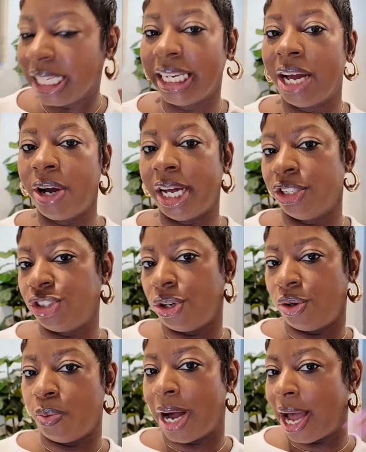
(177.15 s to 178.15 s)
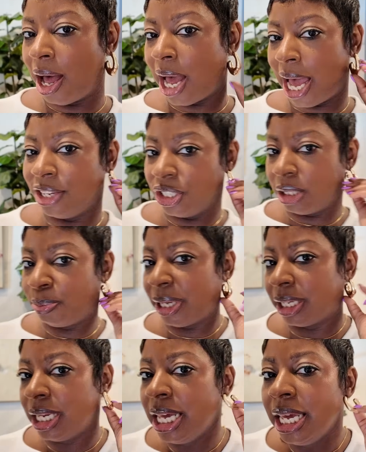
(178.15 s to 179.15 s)
and I'll kind of show you why I just
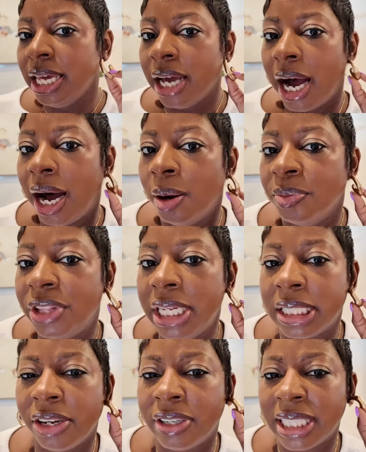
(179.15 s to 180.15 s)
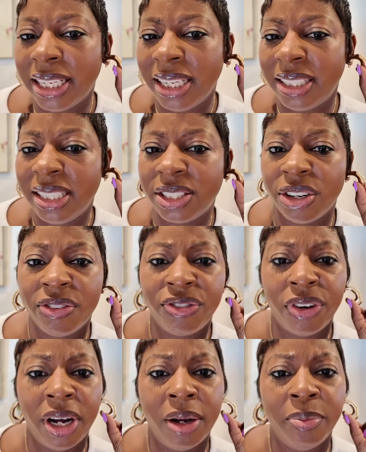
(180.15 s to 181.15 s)
picked these earrings. I think these
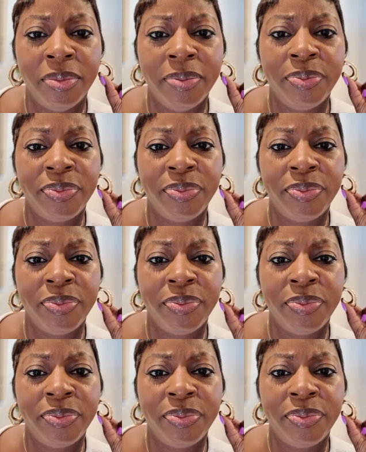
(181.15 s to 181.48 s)
are